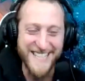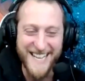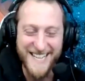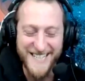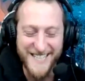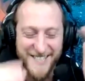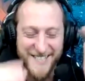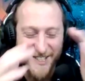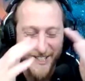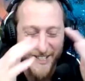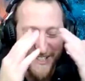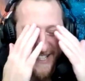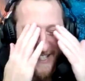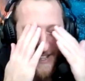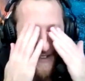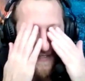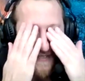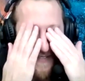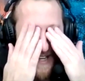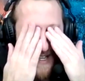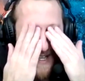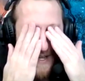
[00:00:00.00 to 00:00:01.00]
just I just looked
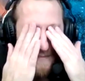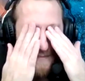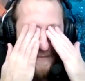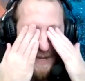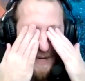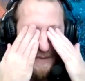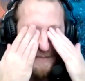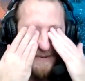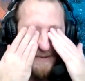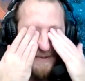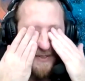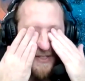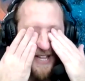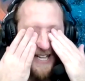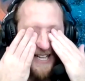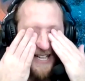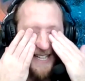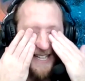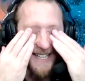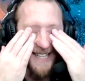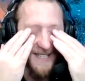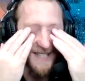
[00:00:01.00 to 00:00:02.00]
at the fucking poo poo
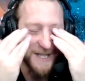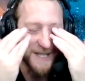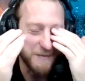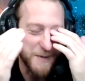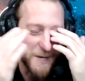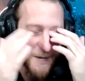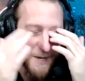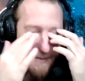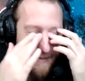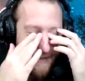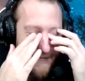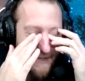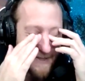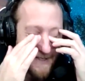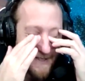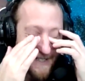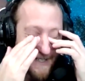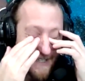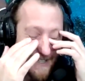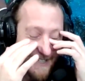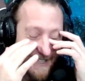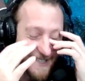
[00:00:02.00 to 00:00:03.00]
thing. Eat the poo
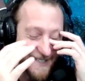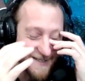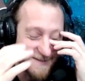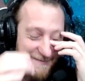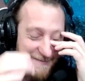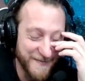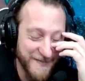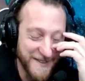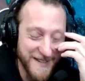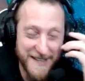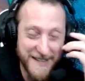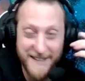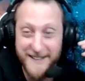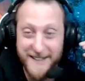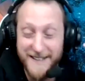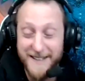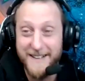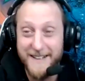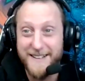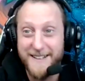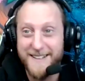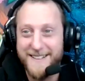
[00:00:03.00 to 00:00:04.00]
poo. Um
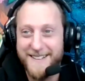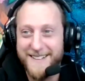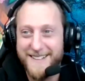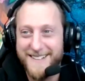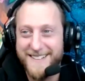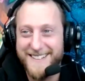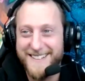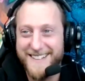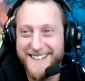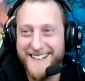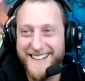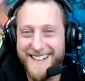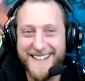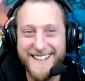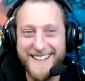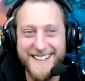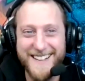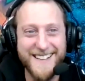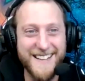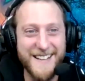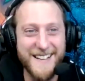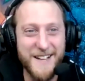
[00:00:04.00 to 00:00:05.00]

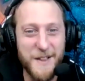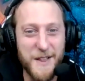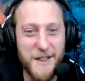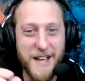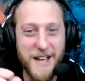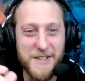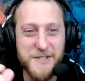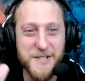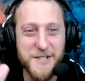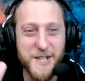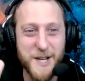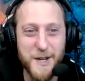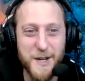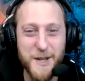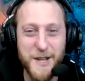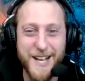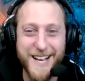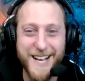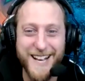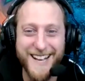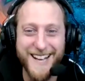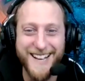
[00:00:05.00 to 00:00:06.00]
uh
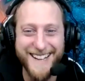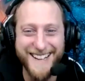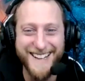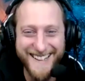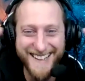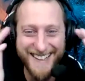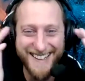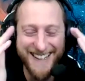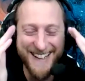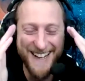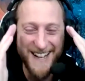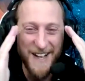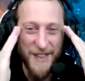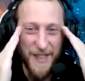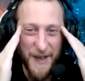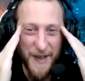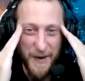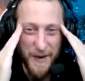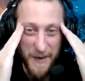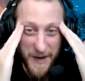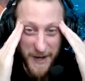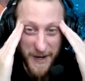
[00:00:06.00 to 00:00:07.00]
so
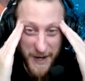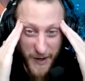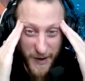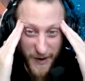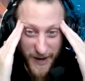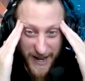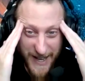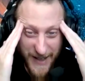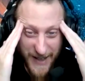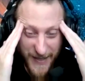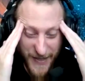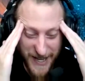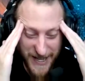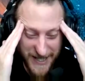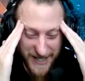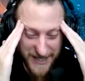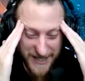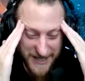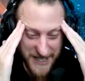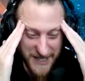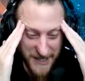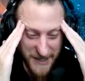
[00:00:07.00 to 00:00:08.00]
though who I
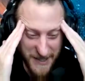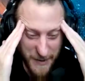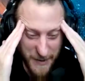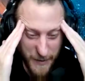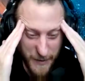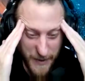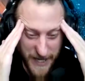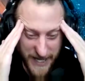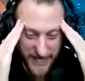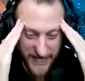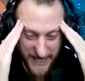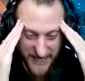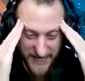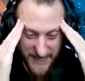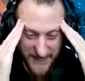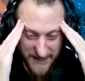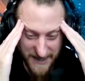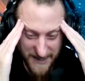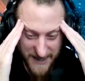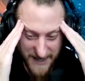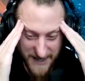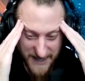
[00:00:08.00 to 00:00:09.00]
think is gonna
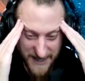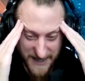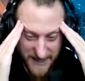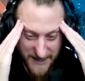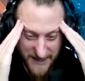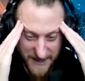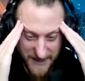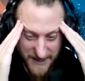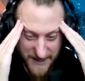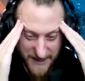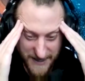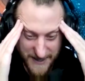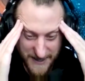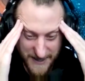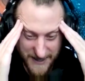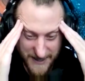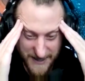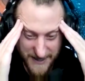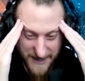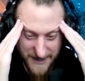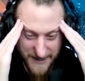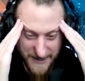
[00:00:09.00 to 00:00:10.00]
win
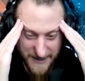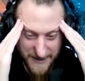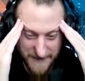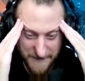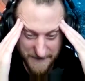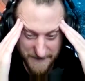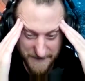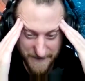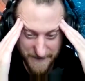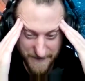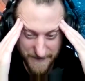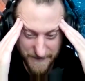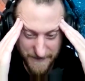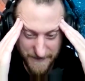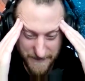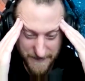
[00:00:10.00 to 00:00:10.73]
um